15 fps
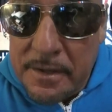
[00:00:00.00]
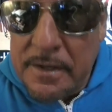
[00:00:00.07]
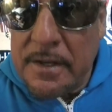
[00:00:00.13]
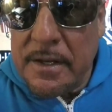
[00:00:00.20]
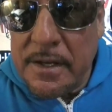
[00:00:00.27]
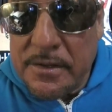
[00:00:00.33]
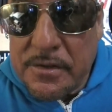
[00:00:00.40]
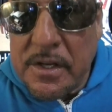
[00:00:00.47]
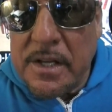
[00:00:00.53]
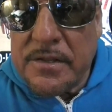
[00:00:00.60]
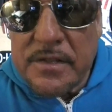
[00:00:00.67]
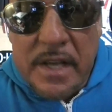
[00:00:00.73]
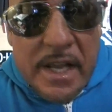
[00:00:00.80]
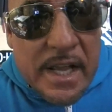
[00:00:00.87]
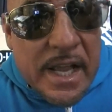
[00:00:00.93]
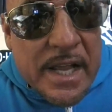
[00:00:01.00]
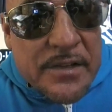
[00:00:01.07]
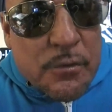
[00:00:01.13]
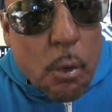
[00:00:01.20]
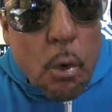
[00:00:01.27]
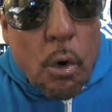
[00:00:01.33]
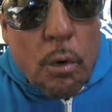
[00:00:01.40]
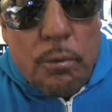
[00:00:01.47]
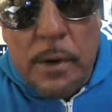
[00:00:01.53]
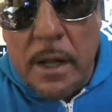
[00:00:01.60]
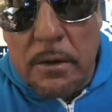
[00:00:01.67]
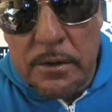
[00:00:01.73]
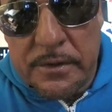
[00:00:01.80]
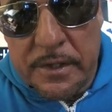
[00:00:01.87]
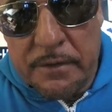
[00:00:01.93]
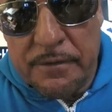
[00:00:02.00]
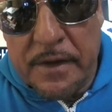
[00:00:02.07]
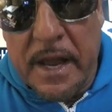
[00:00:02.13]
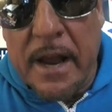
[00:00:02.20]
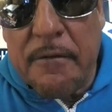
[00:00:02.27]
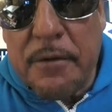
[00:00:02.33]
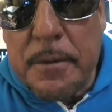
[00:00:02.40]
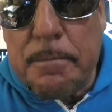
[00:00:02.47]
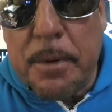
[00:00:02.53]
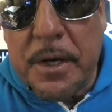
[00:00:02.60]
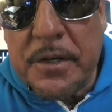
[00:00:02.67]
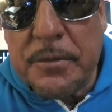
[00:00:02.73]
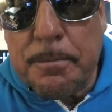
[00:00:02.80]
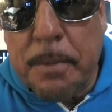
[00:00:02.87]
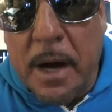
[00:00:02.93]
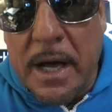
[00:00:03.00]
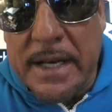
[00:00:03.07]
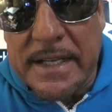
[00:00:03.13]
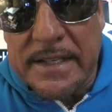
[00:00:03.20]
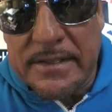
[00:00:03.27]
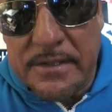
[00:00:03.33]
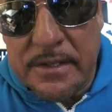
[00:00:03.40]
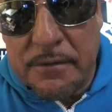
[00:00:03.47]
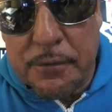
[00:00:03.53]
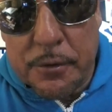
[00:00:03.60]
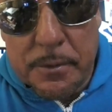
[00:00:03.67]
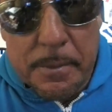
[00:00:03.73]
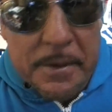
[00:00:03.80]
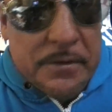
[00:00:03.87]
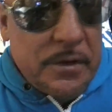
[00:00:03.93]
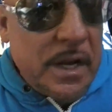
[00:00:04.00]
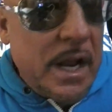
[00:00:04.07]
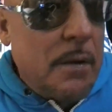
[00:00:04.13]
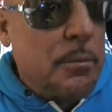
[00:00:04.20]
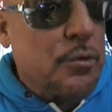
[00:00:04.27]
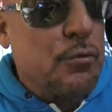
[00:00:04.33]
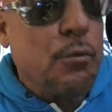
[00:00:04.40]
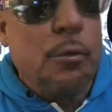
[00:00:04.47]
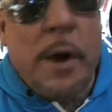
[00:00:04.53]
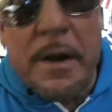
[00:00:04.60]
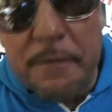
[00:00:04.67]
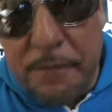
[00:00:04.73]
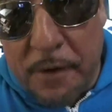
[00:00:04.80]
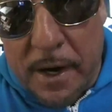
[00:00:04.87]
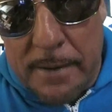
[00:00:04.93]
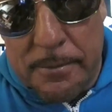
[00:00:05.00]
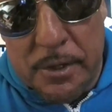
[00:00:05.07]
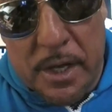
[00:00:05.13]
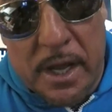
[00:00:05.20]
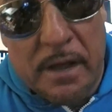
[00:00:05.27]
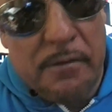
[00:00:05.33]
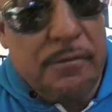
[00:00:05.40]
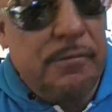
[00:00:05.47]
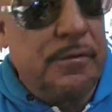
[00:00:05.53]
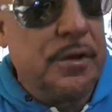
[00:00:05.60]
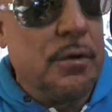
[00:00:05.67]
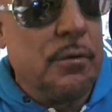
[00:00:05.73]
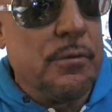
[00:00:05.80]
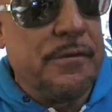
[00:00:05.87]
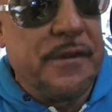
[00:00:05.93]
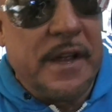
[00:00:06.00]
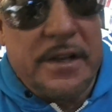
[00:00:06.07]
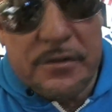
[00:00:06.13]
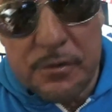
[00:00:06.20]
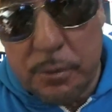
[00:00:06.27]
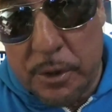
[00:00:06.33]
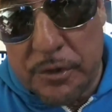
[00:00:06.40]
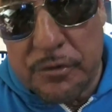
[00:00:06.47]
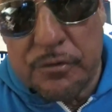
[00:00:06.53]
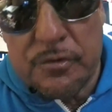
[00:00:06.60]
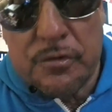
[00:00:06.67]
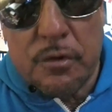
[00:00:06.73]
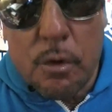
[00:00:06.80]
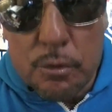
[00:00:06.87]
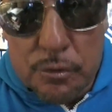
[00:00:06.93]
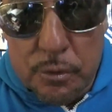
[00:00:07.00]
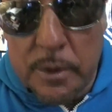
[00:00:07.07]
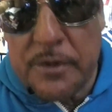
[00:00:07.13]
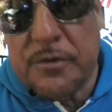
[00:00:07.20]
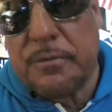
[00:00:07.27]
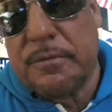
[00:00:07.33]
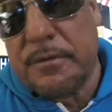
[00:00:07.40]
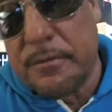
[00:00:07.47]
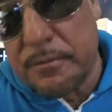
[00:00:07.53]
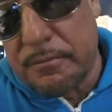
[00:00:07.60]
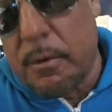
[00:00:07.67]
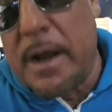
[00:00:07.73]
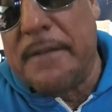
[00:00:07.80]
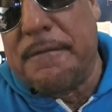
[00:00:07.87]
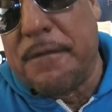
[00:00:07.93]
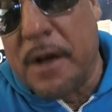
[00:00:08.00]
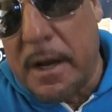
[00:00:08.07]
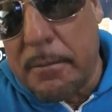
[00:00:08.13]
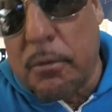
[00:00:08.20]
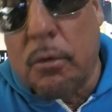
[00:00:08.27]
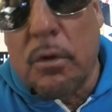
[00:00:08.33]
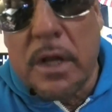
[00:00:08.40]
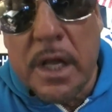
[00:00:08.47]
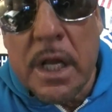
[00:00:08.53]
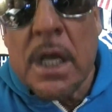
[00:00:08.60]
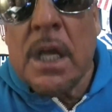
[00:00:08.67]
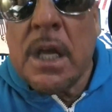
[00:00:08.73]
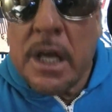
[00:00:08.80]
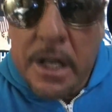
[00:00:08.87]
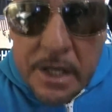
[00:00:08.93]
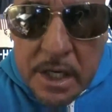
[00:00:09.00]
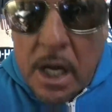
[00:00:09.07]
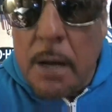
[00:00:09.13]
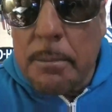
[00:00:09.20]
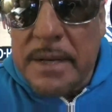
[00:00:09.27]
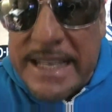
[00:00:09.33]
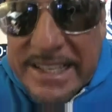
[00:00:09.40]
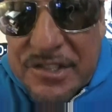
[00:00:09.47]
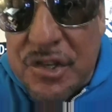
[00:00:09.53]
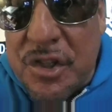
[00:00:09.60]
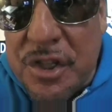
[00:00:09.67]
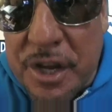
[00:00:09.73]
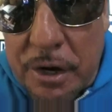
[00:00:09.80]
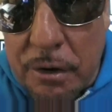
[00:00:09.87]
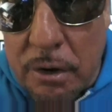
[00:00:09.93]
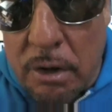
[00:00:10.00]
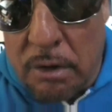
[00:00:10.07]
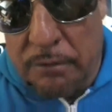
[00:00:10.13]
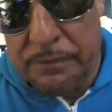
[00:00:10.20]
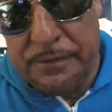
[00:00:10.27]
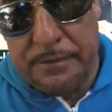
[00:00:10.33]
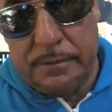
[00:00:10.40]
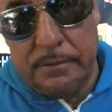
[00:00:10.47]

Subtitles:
it's all relative. Everybody's body is different. Depends on how much red fiber you have, you know, fast twitch or slow twitch, white fiber, all that, and a combination thereof.